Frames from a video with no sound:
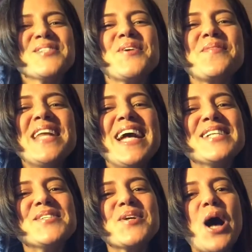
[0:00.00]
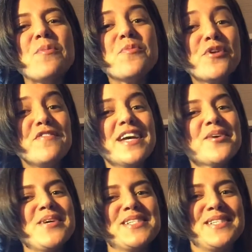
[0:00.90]
So I'm going to answer a couple more fan
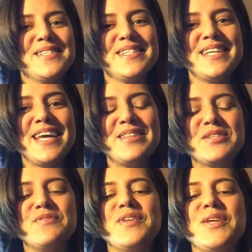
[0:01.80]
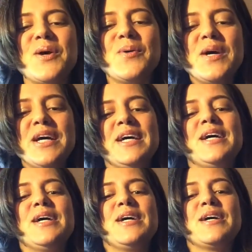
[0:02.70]
questions today in this video.
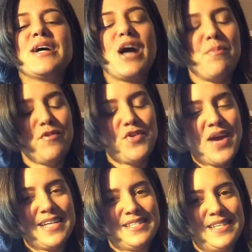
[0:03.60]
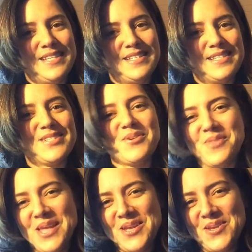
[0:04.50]
A couple of you asked these, so
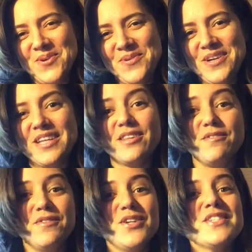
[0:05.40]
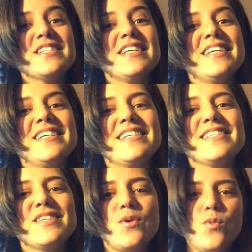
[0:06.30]
thank you. The first
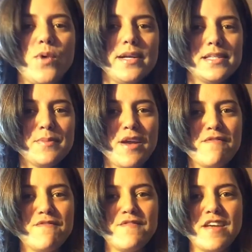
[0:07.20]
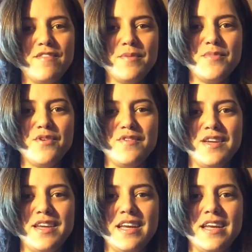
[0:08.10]
is, what is my favorite
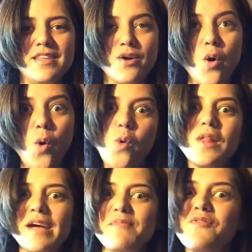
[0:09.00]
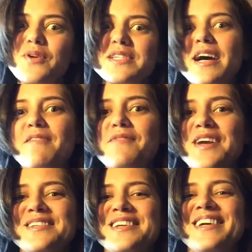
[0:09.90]
movie in the whole Land Before Time
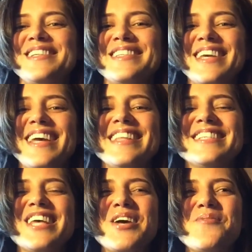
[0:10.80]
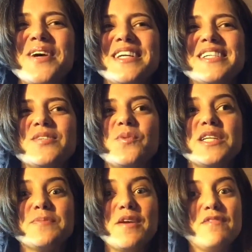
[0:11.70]
franchise? And the second one is, what
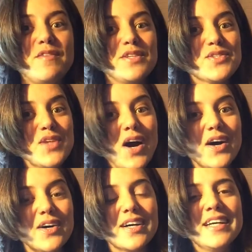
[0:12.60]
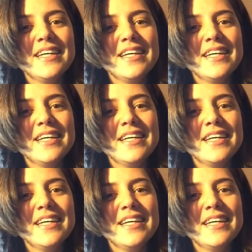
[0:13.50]
is my favorite song?